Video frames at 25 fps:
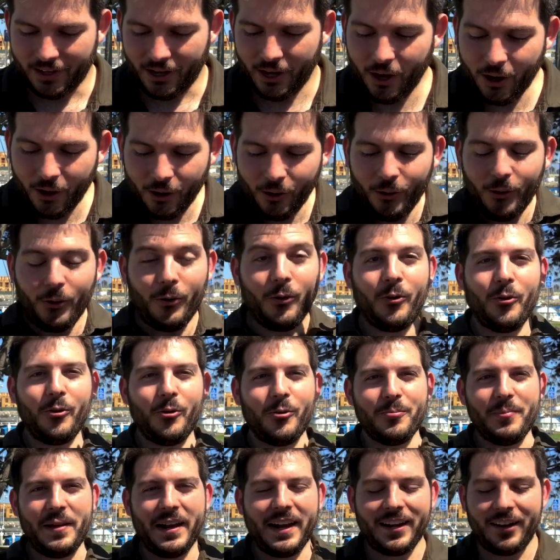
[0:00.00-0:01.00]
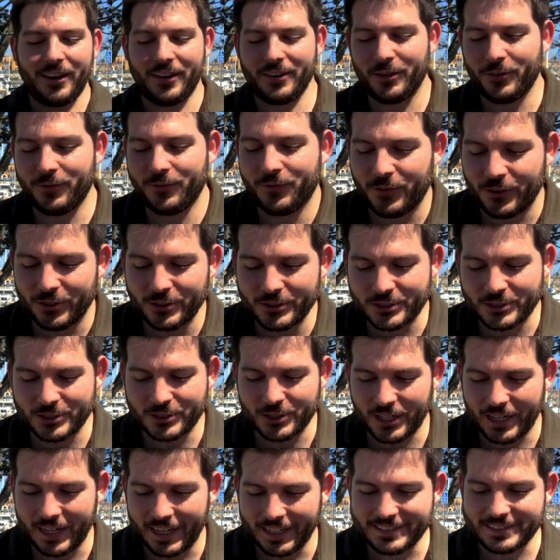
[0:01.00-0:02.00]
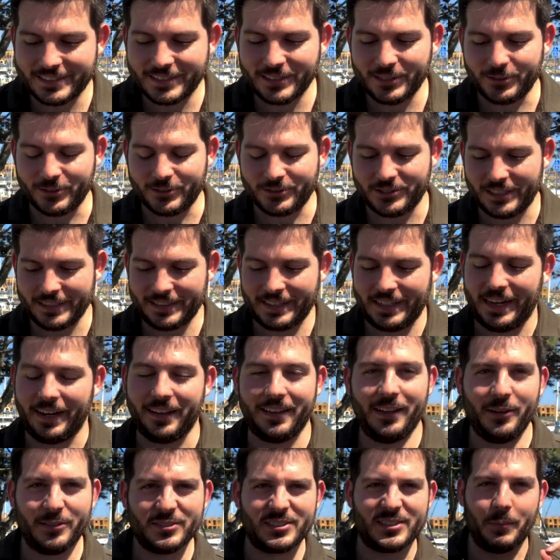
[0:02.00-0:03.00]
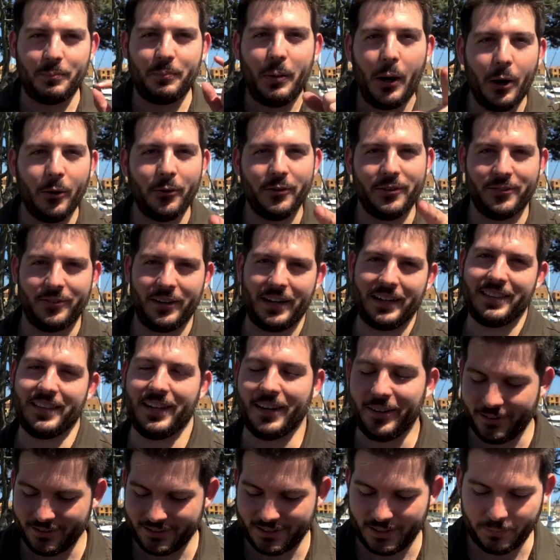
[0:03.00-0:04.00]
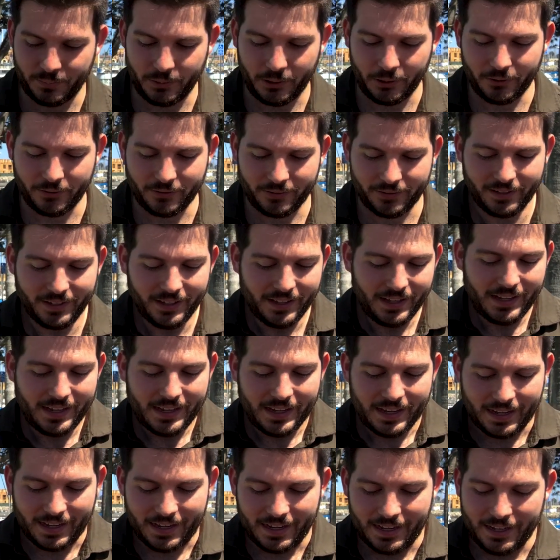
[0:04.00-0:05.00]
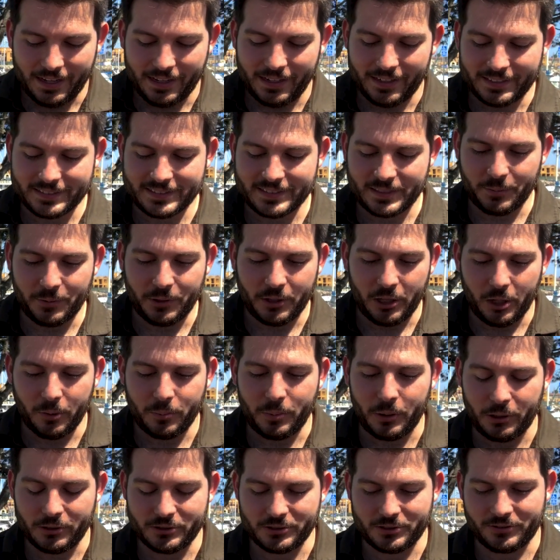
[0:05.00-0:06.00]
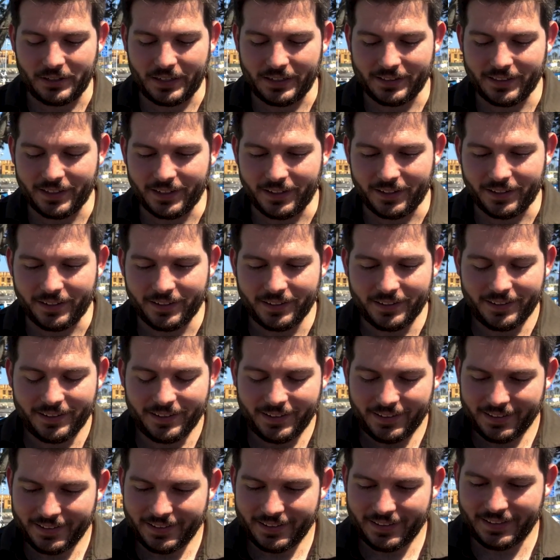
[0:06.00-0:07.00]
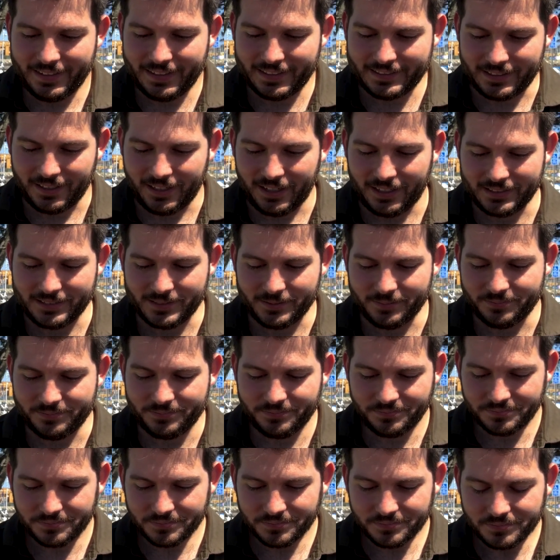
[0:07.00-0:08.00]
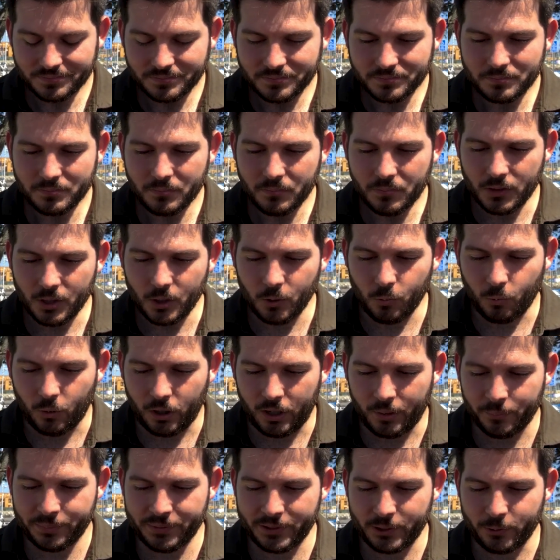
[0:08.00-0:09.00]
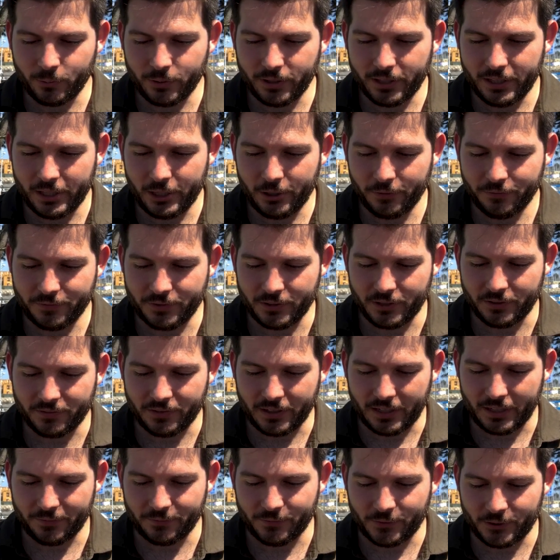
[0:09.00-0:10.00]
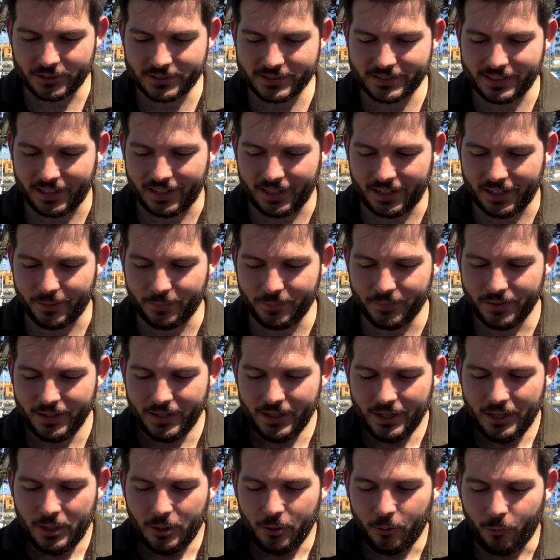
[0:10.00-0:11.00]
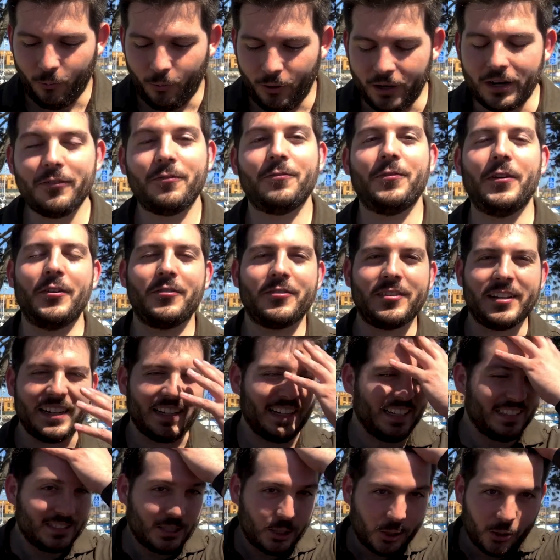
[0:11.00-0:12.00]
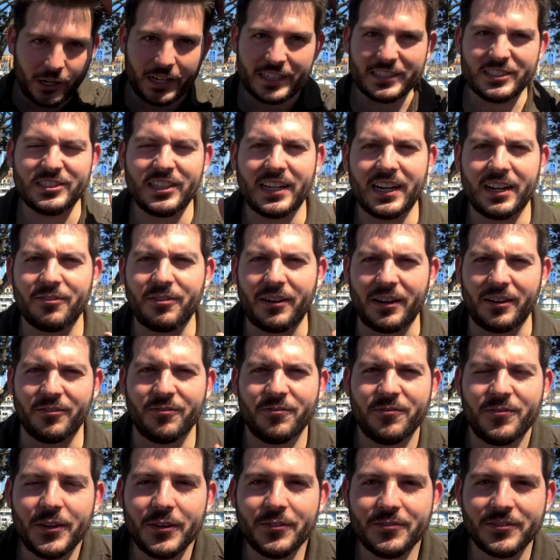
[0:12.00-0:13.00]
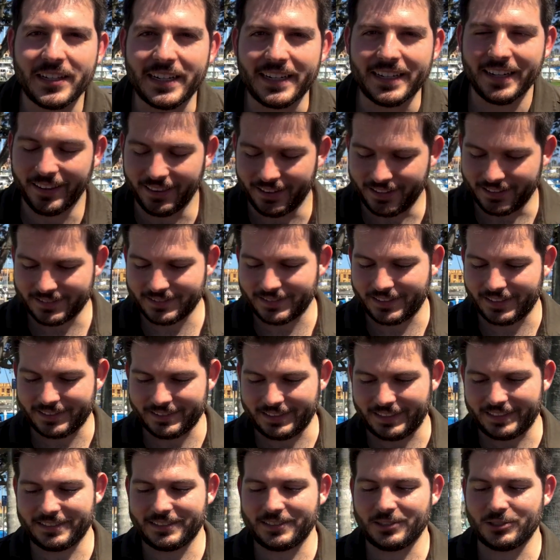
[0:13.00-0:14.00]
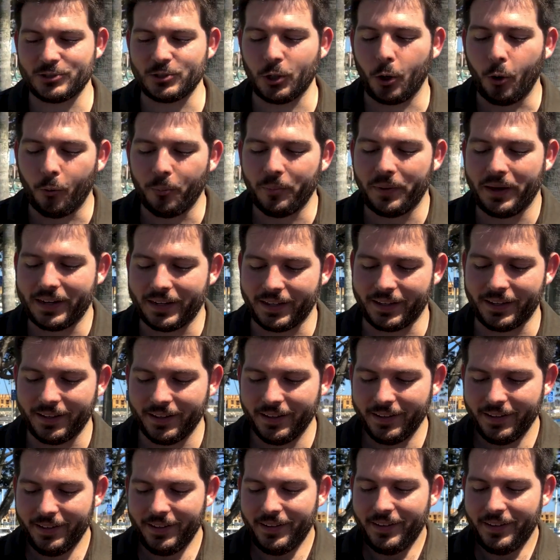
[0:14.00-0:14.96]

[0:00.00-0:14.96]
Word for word: Oh man, on the first try too. Check that out. That was the potent right there. It was the potent uh, Simulo potion right there. That's awesome. Whomping Willow for the very first time. 1 of 15. That's crazy. You got to find 15 of these things. That's so many.